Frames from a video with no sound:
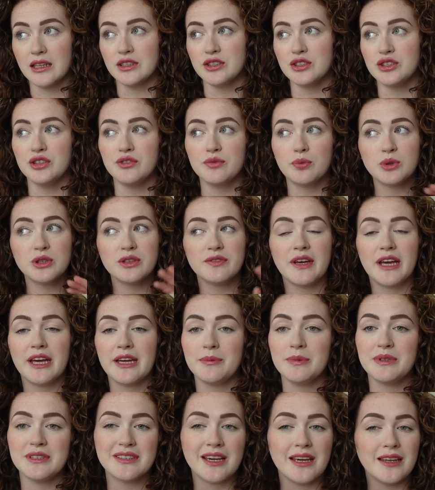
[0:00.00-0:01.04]
is, you would have heard
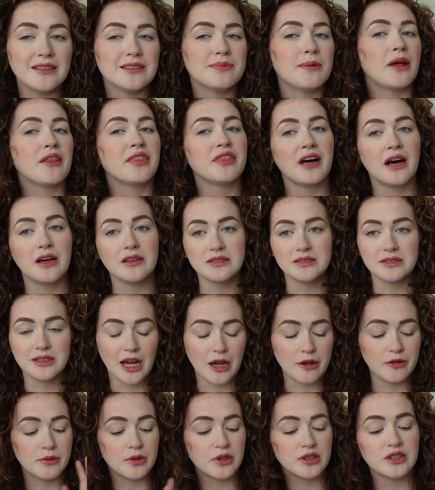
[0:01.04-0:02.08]
me say this about 1,000
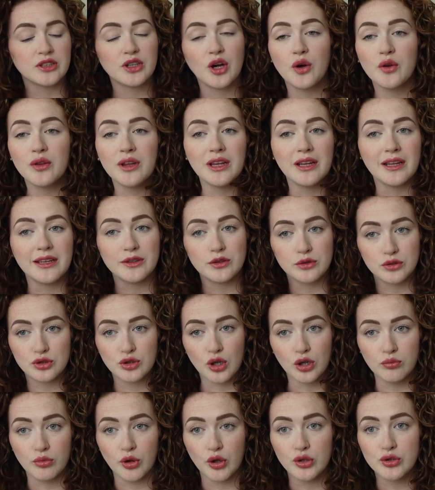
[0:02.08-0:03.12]
times because I go there like
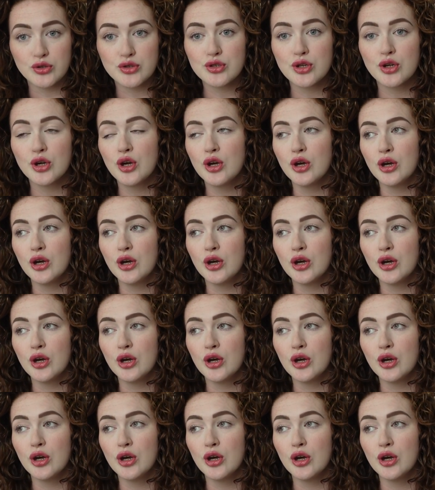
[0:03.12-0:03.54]
so much.